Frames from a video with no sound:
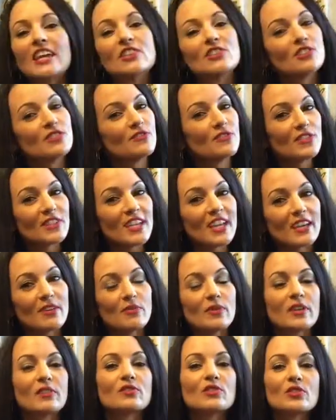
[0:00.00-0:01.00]
And don't
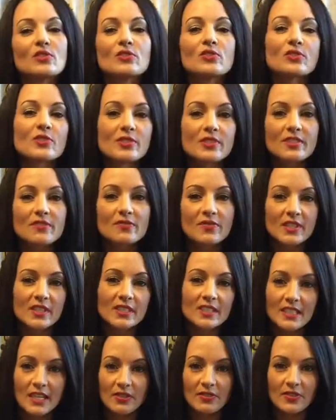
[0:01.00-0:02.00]
forget, we have two stores in
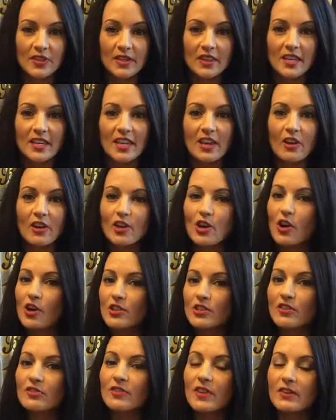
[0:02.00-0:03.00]
Philadelphia that carry
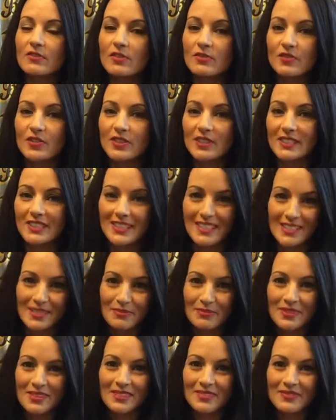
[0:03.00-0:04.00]
all your favorite Philly
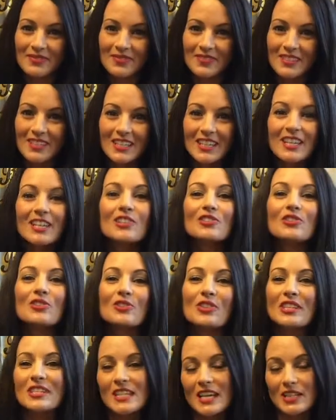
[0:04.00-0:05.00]
teams.
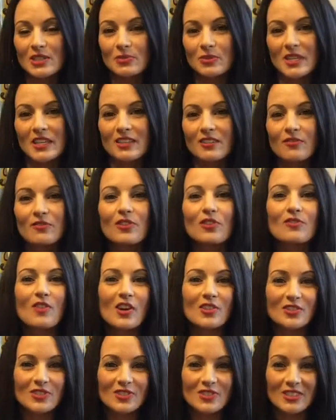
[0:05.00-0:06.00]
Tune in next week for
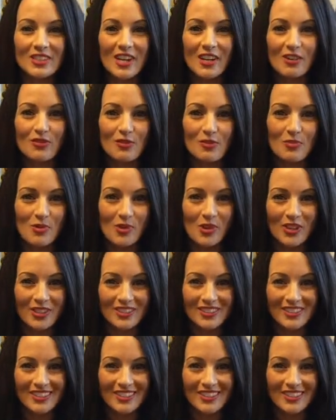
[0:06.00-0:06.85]
Roster Style Report.